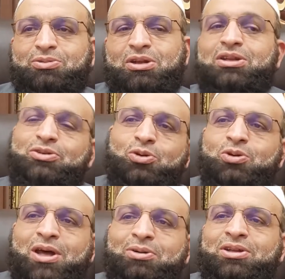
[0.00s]
And you go
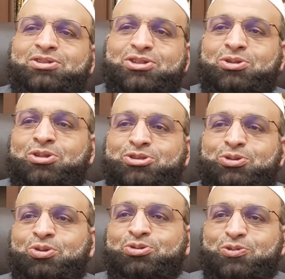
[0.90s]
down and you see the
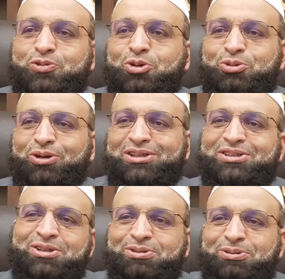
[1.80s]
students of who. And
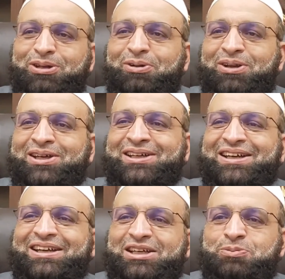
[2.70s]
then you go down, like,
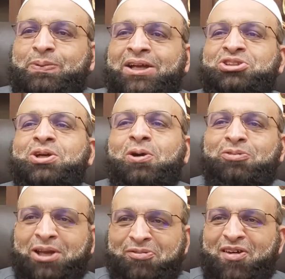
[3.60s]
it's branching off
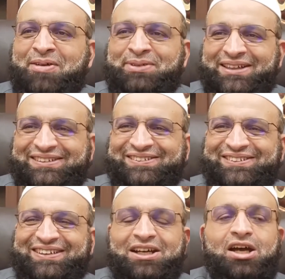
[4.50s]
like a family, you
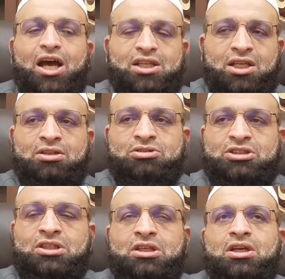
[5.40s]
know. And then you
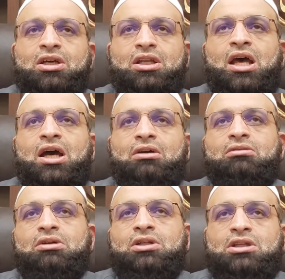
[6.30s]
see now
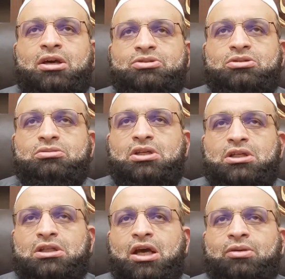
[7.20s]
when it comes to
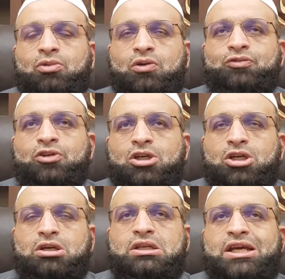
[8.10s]
the time of
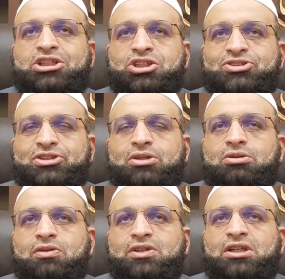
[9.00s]
collections and
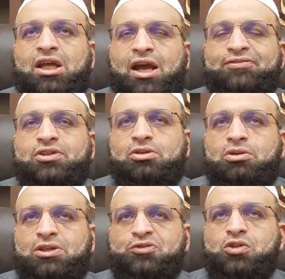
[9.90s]
all of that, like after
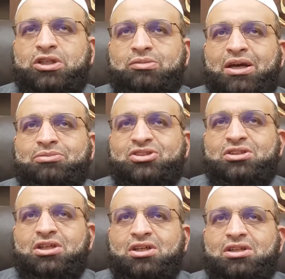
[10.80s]
all the four imams,
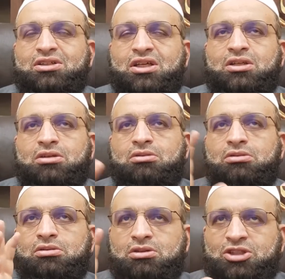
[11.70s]
then, you
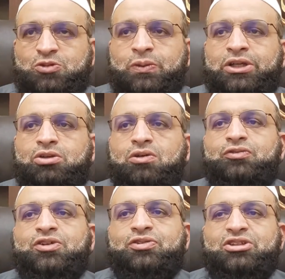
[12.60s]
know, the spread
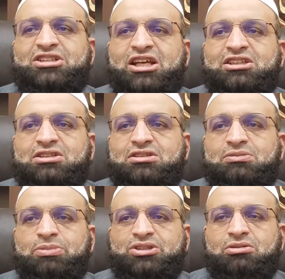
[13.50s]
of different sects
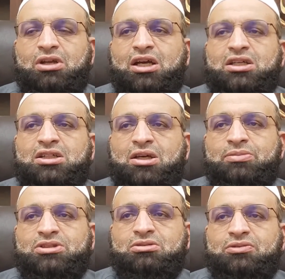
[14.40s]
based on aqidah,
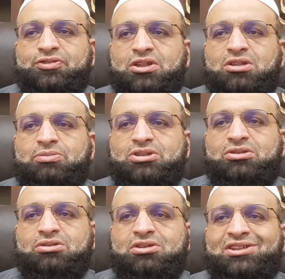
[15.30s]
based on fiqh,
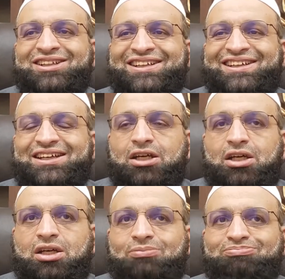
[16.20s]
based on
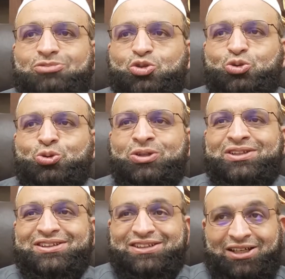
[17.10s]

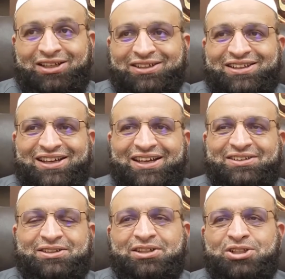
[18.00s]
usul,
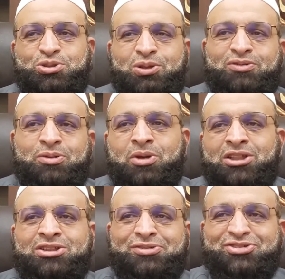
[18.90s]
and then each one of them
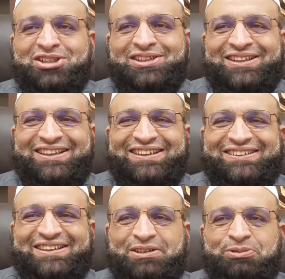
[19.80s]
writing tafsir,
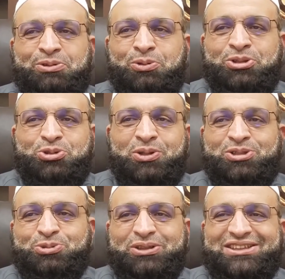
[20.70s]
then you will know which one
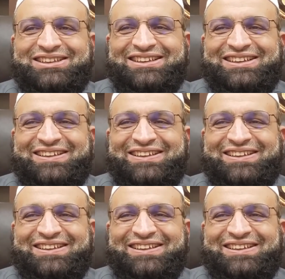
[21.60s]
is which.